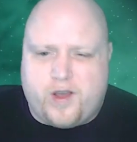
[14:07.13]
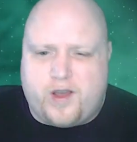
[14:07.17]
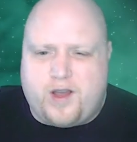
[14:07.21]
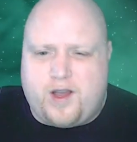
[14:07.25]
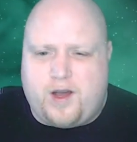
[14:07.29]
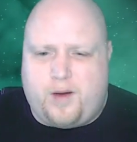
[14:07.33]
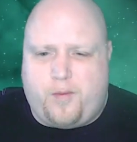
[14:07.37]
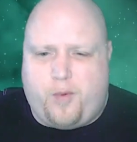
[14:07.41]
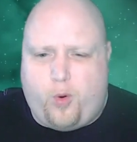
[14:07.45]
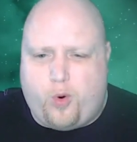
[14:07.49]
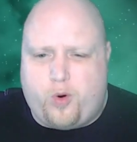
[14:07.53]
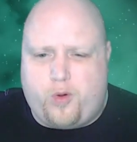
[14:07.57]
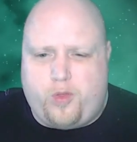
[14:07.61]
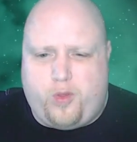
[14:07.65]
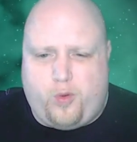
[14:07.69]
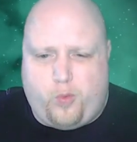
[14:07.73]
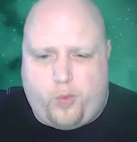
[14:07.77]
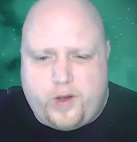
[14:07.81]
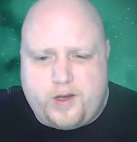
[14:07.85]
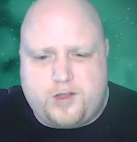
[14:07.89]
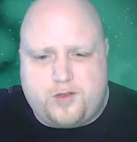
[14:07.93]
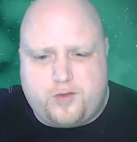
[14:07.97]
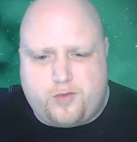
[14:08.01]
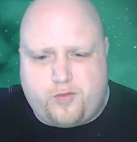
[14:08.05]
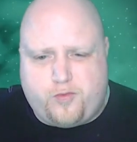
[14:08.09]
Abhor the
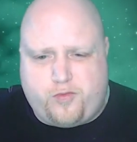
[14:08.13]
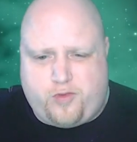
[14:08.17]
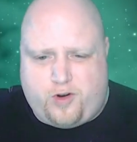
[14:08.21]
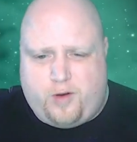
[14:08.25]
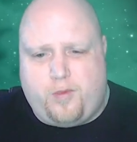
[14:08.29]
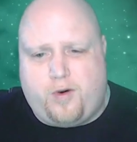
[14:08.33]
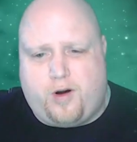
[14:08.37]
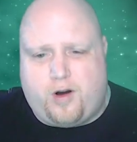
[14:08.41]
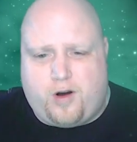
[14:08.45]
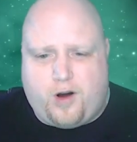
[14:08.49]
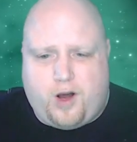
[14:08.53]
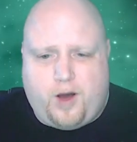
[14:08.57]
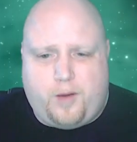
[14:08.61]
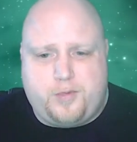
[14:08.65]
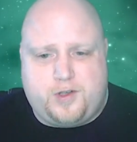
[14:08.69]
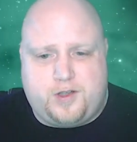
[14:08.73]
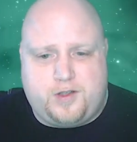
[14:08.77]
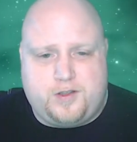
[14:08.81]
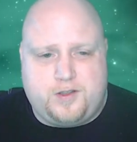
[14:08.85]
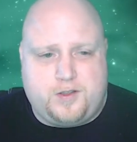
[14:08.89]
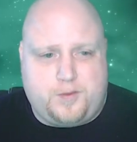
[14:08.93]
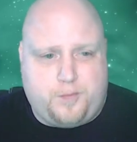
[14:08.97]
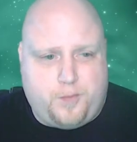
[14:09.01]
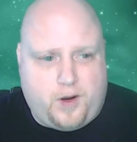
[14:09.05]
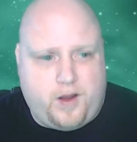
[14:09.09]
Witch from our options,
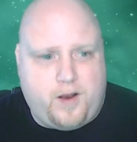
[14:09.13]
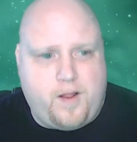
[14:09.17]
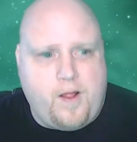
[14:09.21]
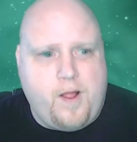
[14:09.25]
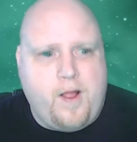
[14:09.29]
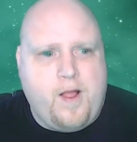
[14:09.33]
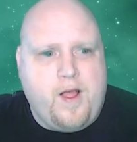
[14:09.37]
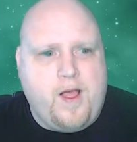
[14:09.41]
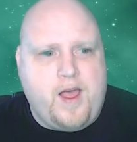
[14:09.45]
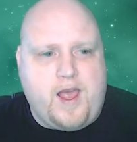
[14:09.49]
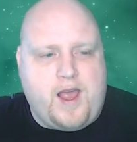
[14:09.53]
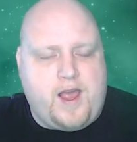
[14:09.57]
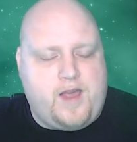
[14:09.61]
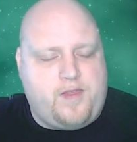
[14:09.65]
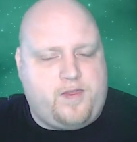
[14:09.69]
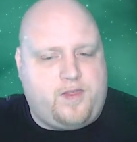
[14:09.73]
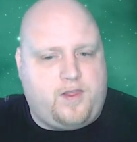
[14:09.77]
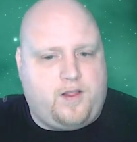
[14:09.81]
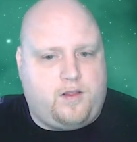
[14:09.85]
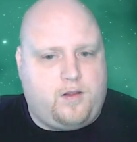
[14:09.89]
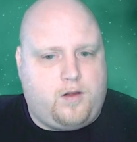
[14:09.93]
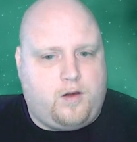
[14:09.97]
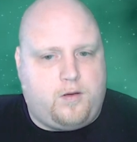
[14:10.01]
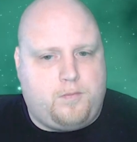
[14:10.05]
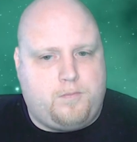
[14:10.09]
but in the